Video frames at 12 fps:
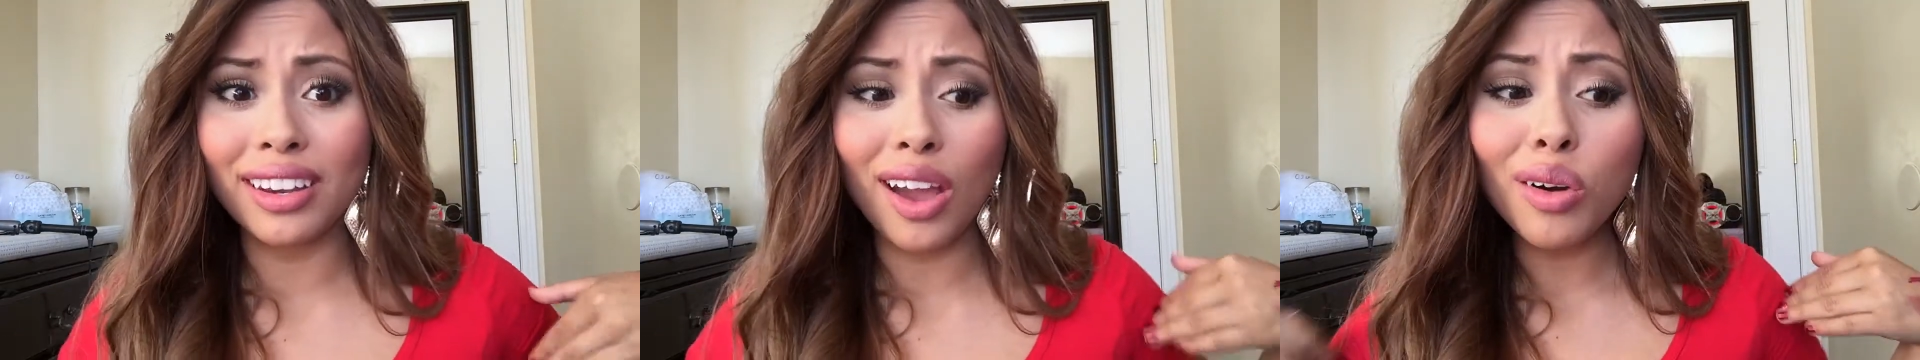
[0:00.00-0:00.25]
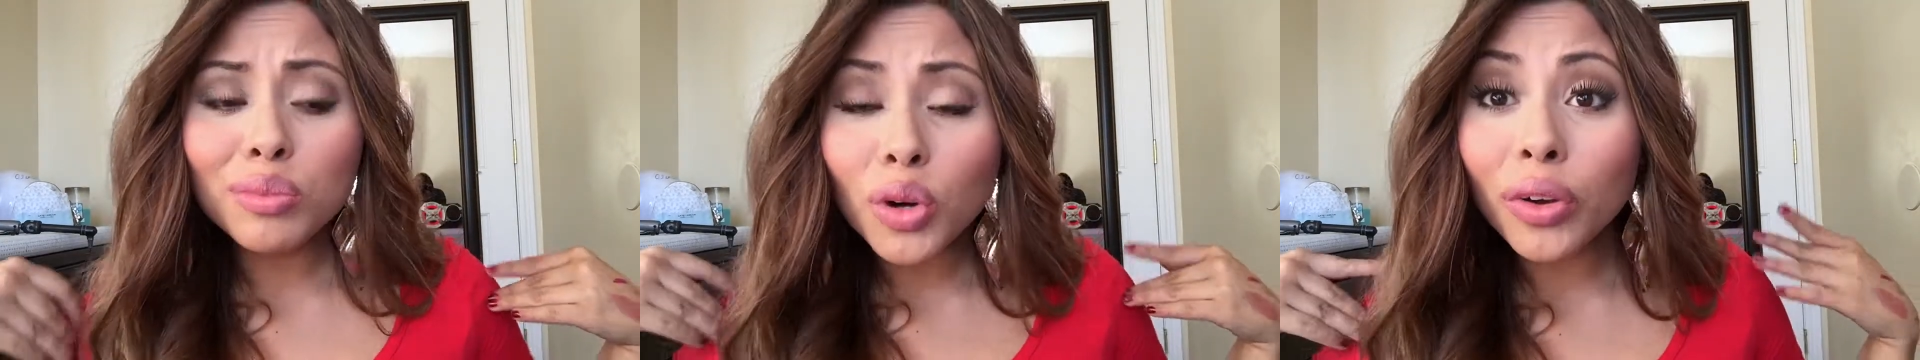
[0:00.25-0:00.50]
and
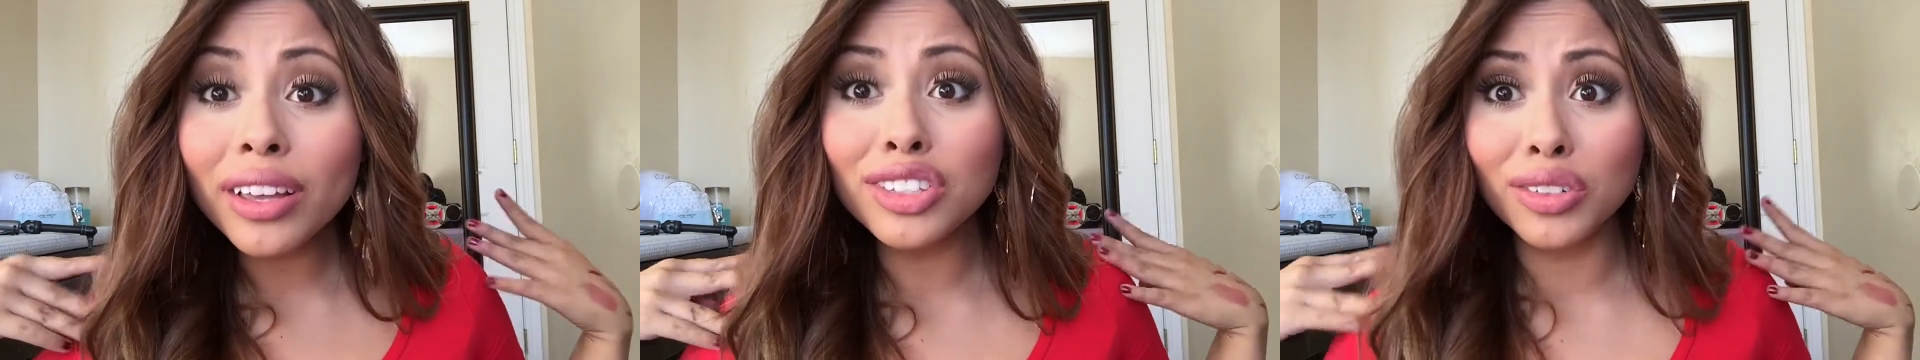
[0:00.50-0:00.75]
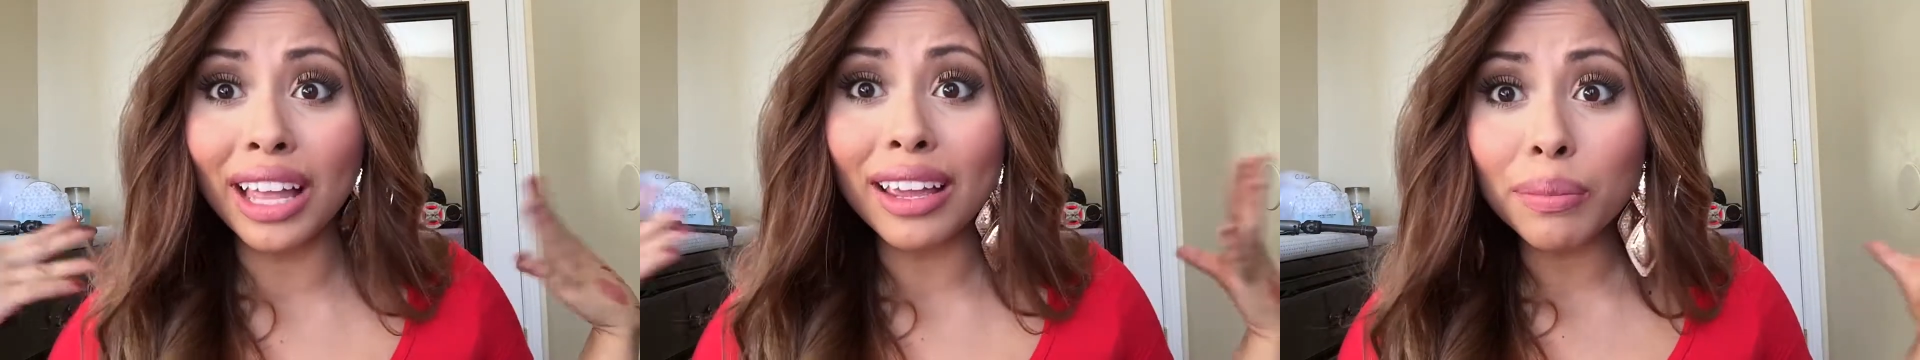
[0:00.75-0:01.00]
now I'm going
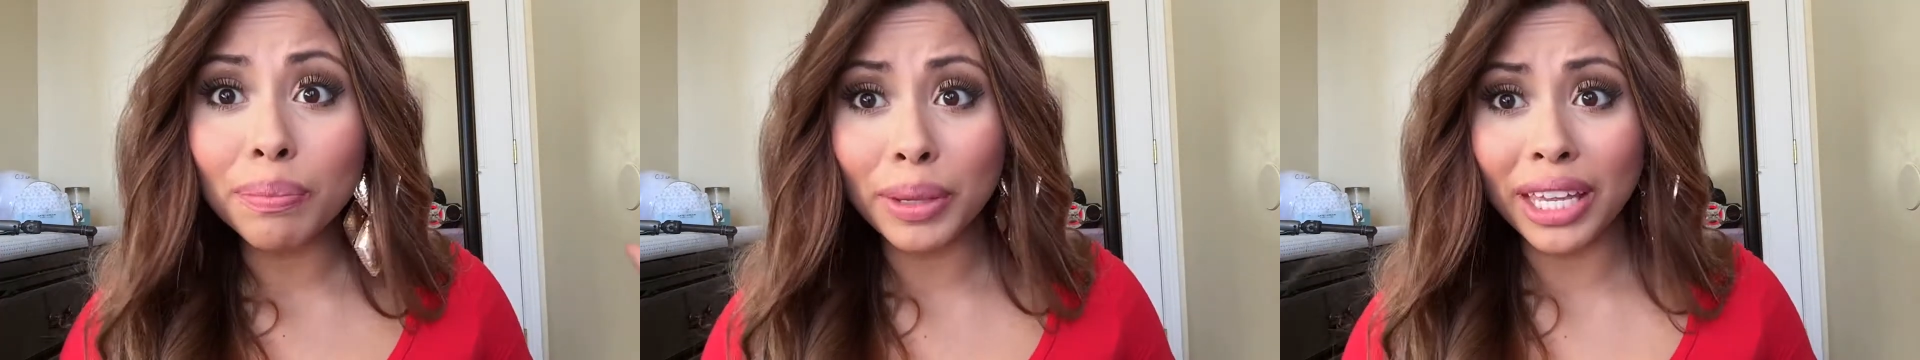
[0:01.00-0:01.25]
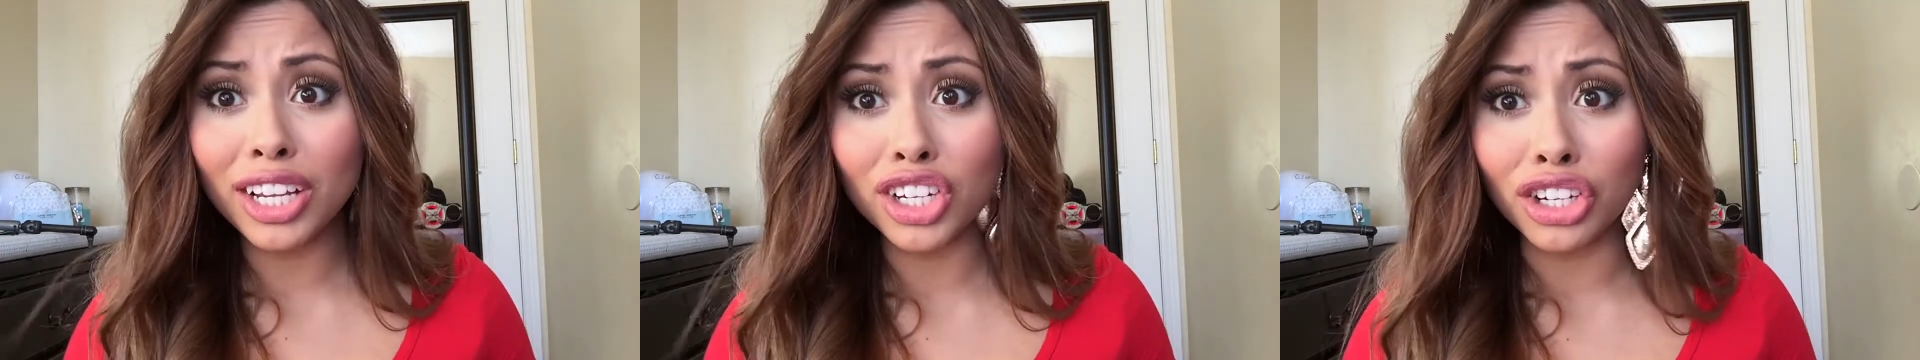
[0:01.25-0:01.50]
into
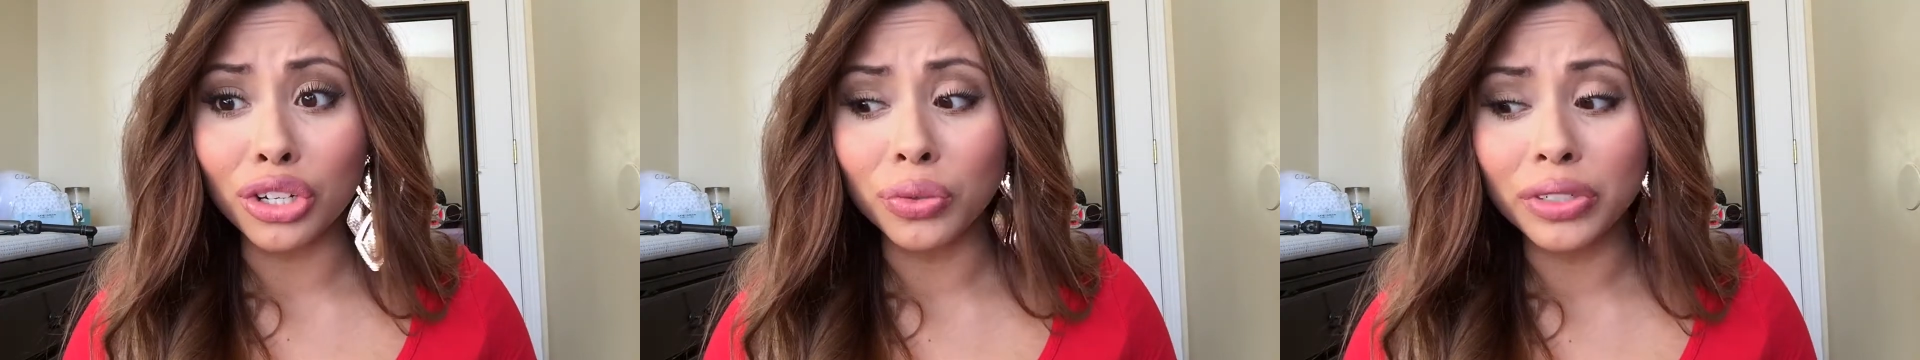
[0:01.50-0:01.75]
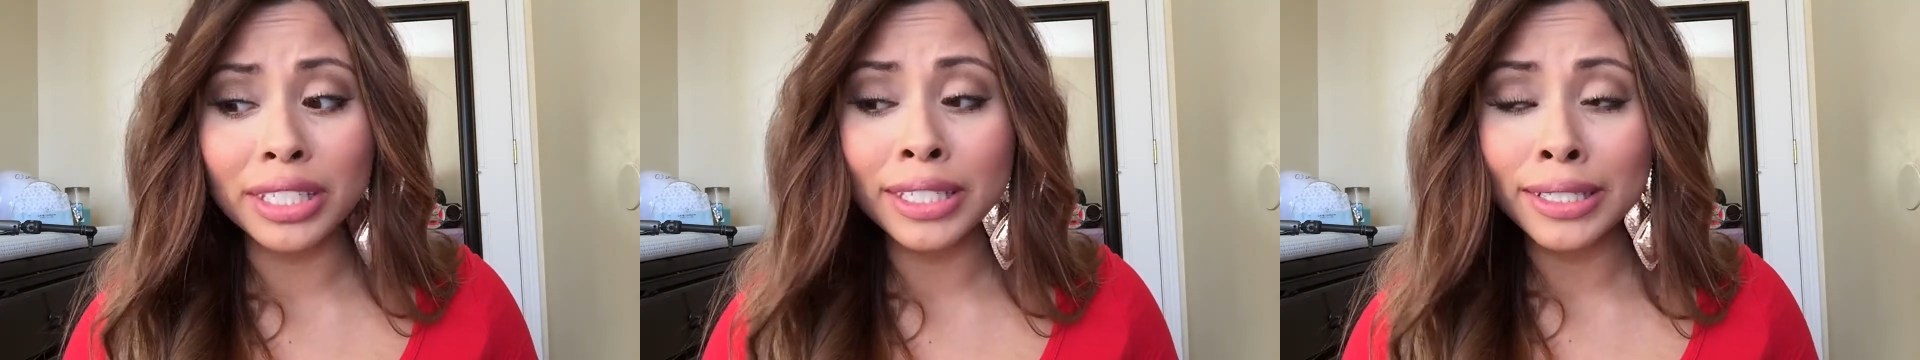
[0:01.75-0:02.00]
pink
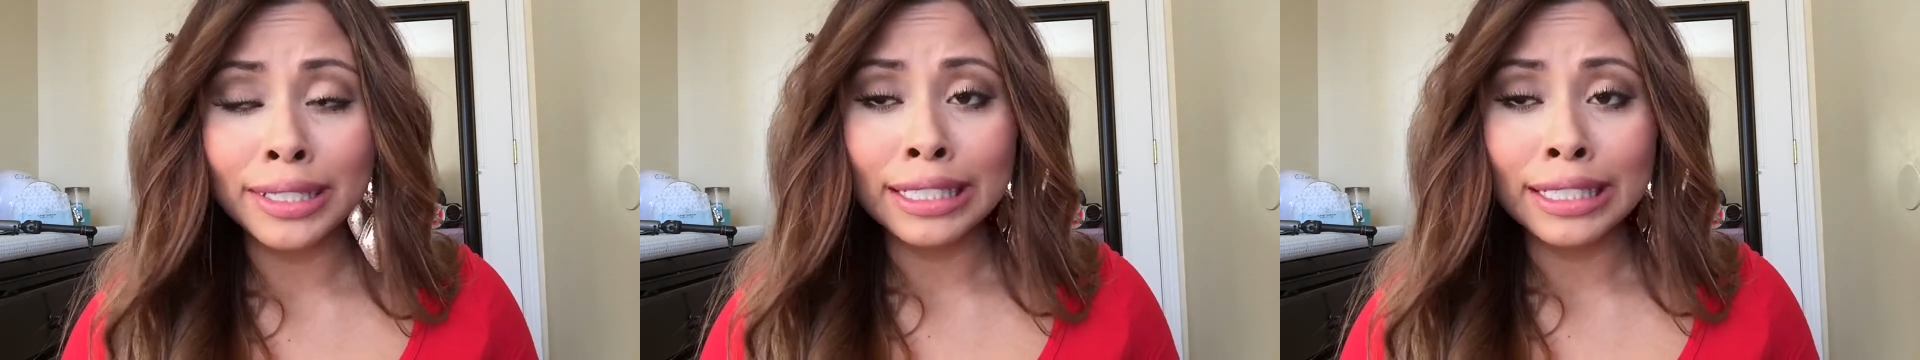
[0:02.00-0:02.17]
nudes.